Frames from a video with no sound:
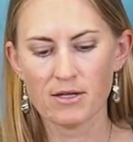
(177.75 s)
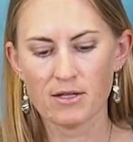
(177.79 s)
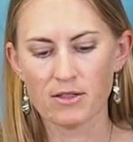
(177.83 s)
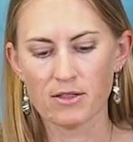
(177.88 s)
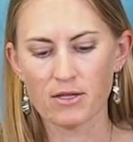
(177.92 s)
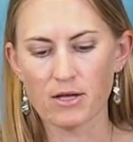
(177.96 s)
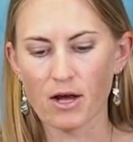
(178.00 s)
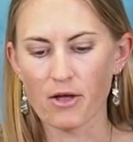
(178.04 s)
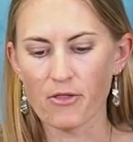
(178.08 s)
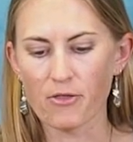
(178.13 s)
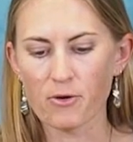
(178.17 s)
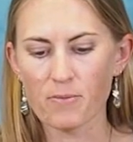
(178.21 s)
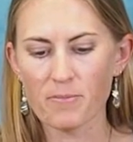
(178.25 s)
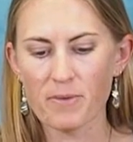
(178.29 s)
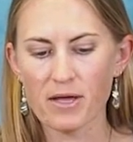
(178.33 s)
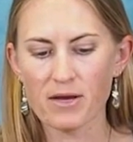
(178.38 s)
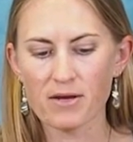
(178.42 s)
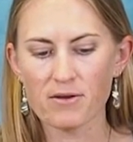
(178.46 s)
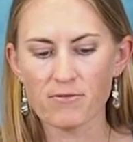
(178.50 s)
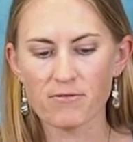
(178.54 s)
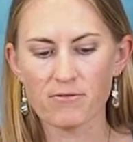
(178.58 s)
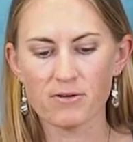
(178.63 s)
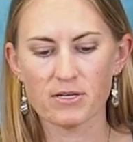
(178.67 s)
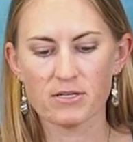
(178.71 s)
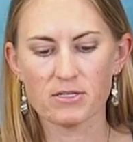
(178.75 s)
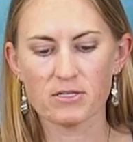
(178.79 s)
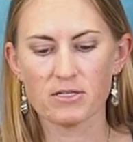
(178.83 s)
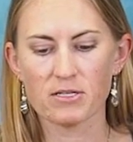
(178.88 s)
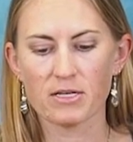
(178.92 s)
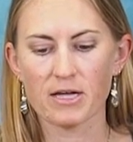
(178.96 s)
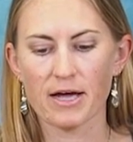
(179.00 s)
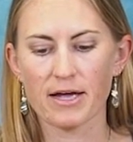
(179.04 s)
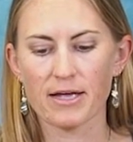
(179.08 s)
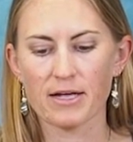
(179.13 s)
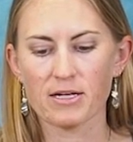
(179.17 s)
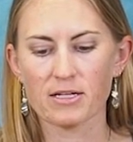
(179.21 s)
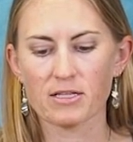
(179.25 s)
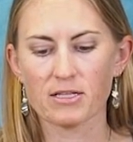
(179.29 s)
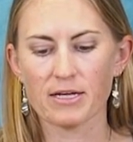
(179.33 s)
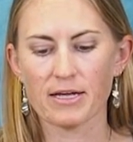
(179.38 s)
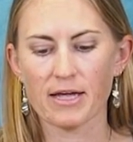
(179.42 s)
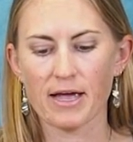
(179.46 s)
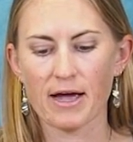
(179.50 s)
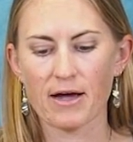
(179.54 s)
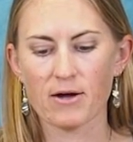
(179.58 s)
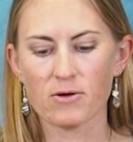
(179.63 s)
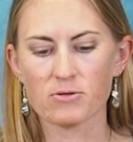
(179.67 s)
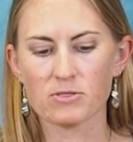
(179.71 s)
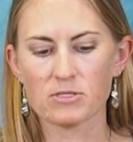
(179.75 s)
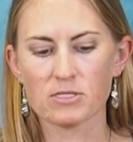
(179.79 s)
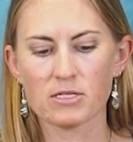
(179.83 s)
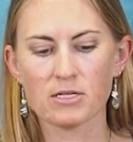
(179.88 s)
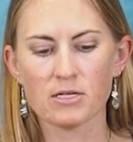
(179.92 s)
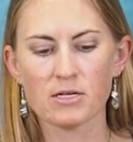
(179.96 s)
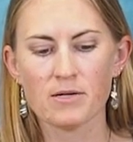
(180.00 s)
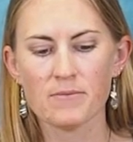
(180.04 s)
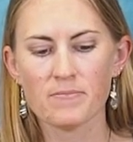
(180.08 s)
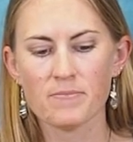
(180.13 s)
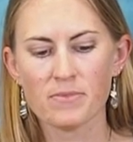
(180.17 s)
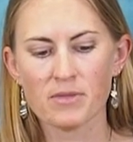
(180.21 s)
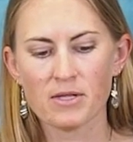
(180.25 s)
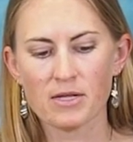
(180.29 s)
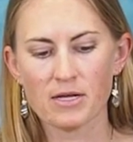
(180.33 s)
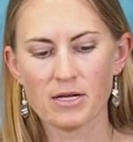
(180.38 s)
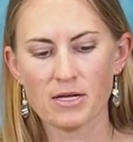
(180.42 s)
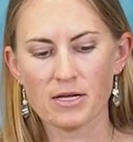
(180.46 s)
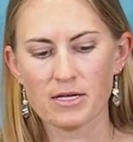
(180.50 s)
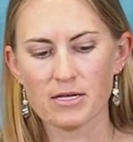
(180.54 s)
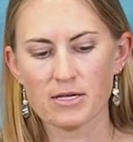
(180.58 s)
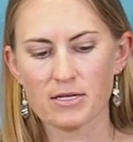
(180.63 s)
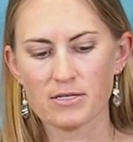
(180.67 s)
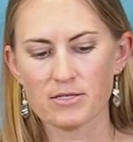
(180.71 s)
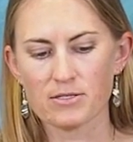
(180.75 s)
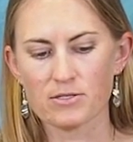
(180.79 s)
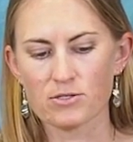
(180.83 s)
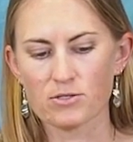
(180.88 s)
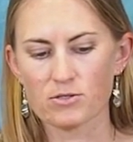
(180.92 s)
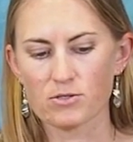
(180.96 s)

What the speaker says: The other benefit to the Ikelite housing is